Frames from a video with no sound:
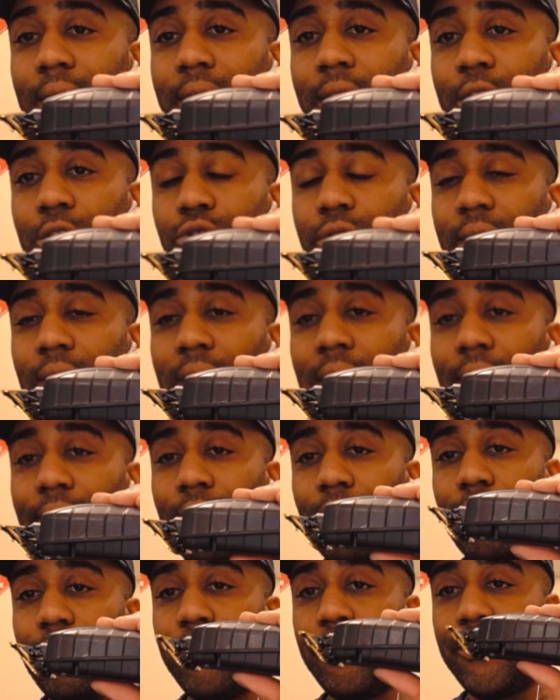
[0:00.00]
Entry
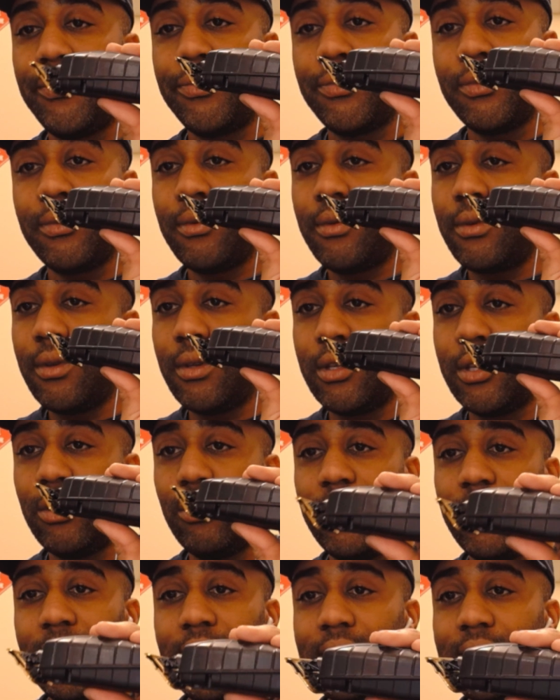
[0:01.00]
level,
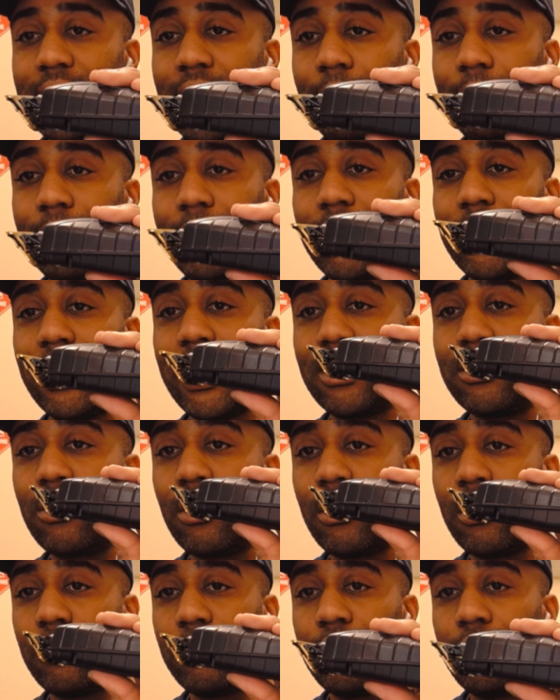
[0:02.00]
you need something that's
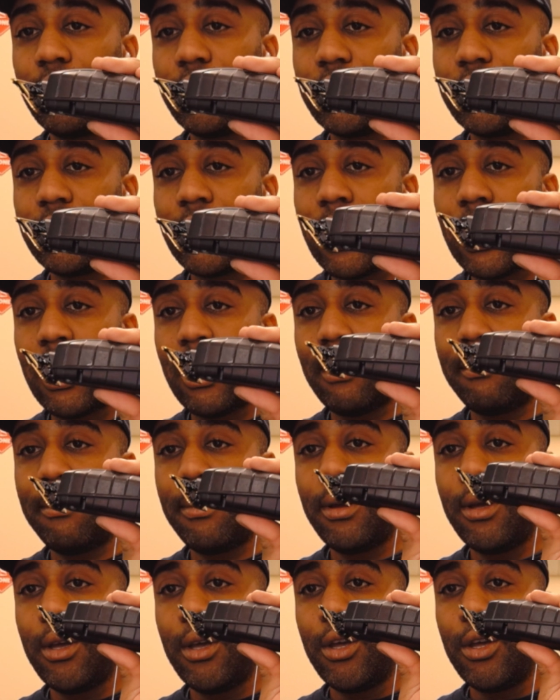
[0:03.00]
going to do the
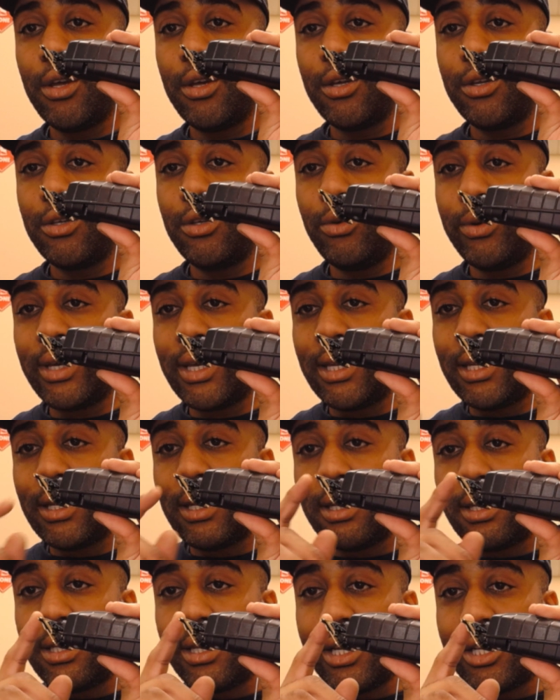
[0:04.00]
job. You
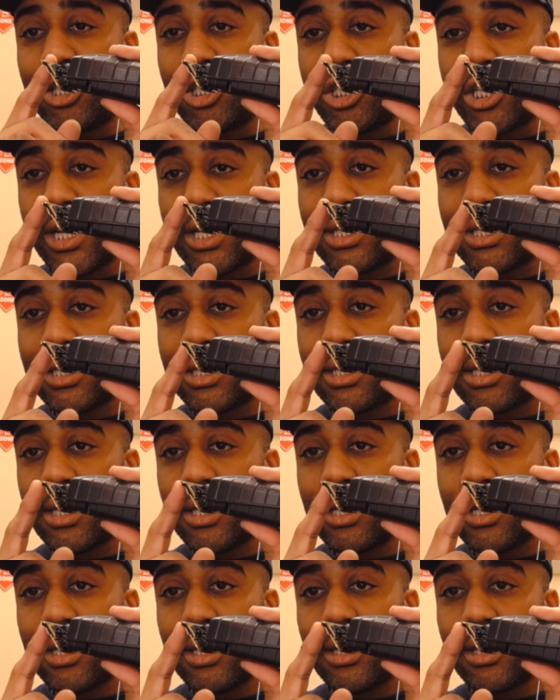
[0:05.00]
can adjust
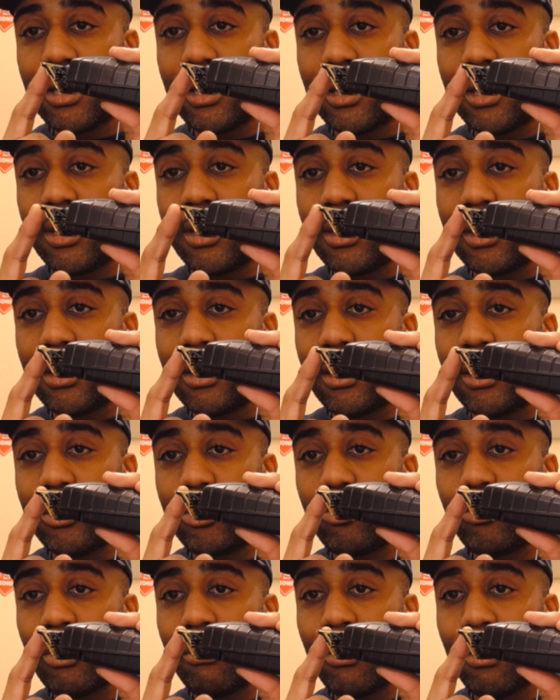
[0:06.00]
the
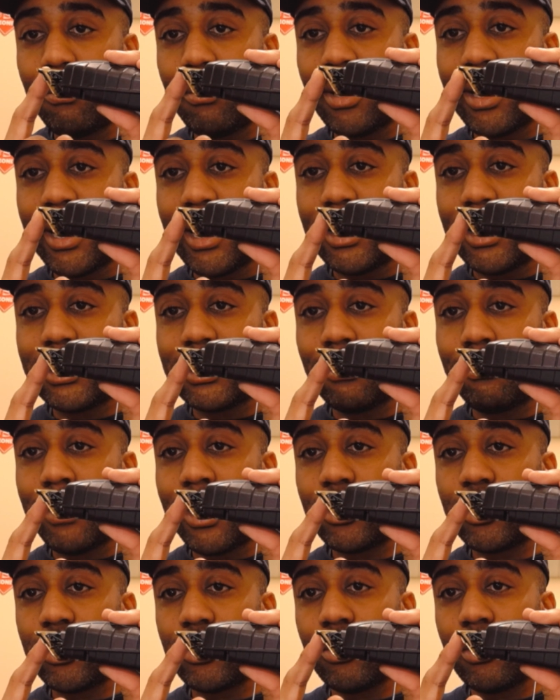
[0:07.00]
trimmer blade to
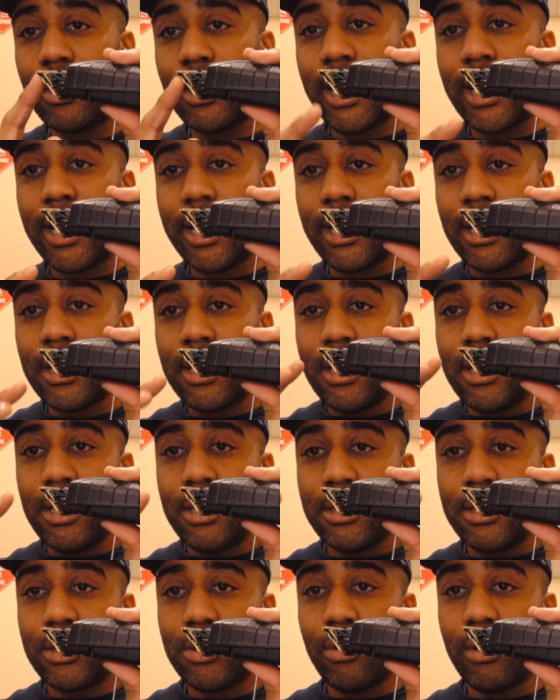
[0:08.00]
make sure that
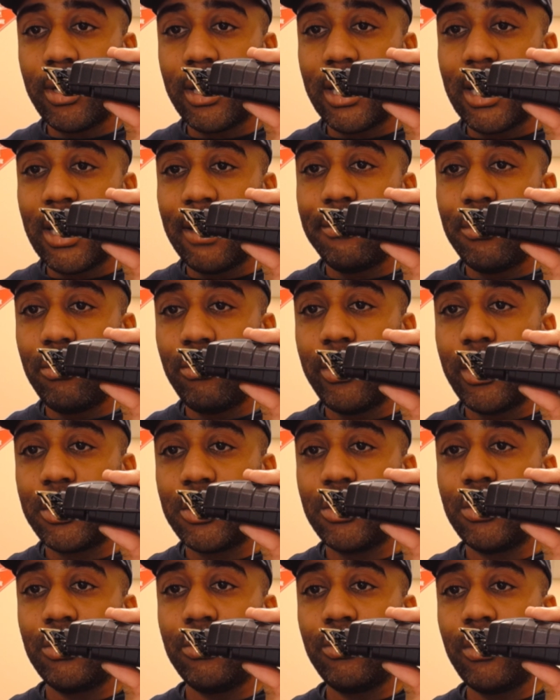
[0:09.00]
it's going to give you
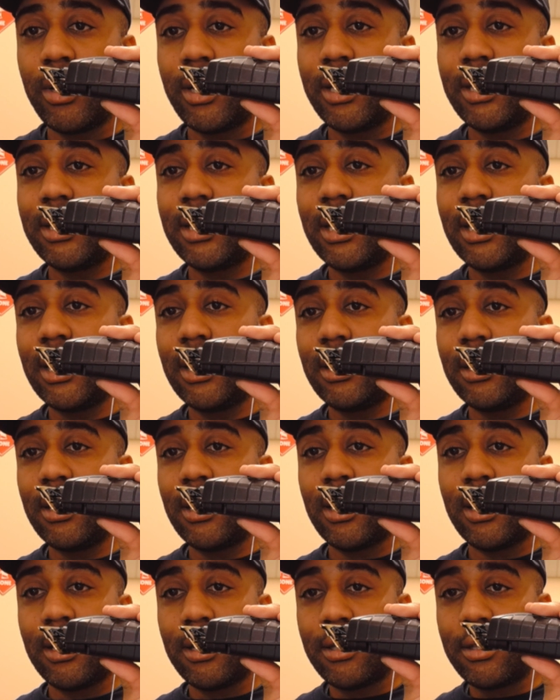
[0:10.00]
what you want it
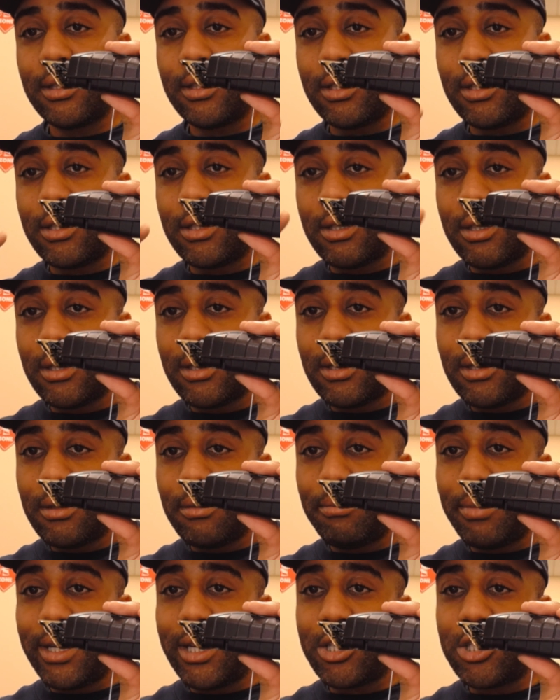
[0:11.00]
to
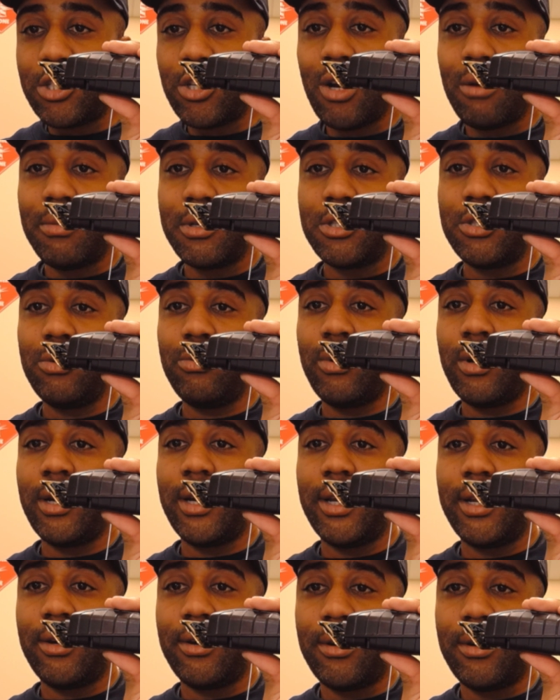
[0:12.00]
be, as sharp as you
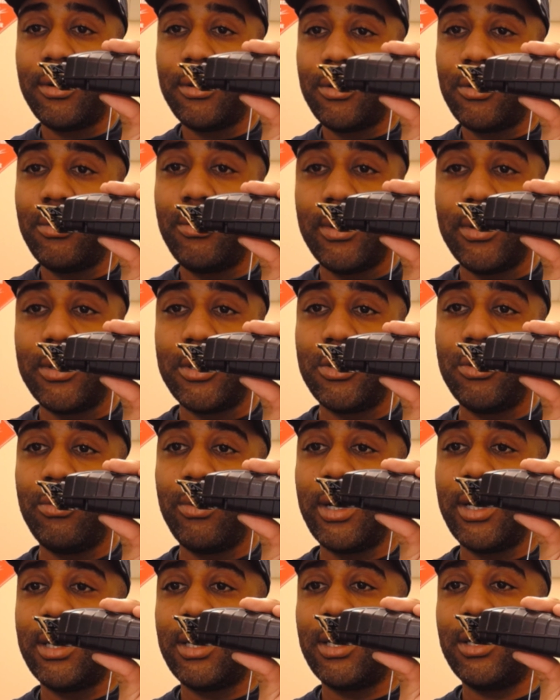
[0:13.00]
want it, or do what you
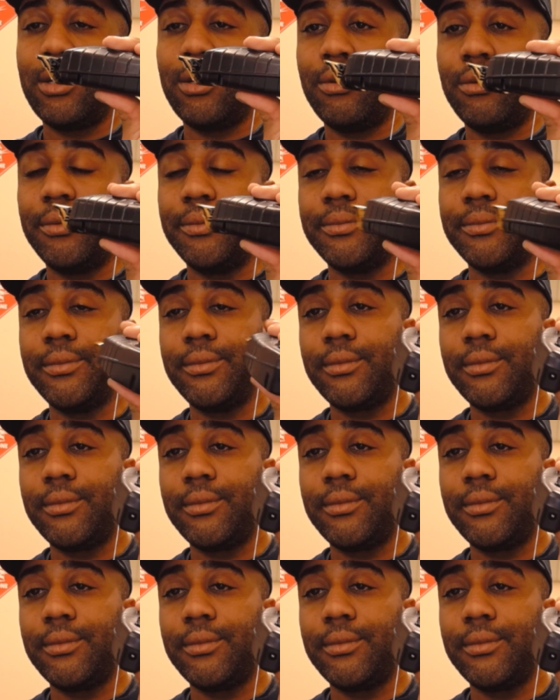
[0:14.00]
want it to do.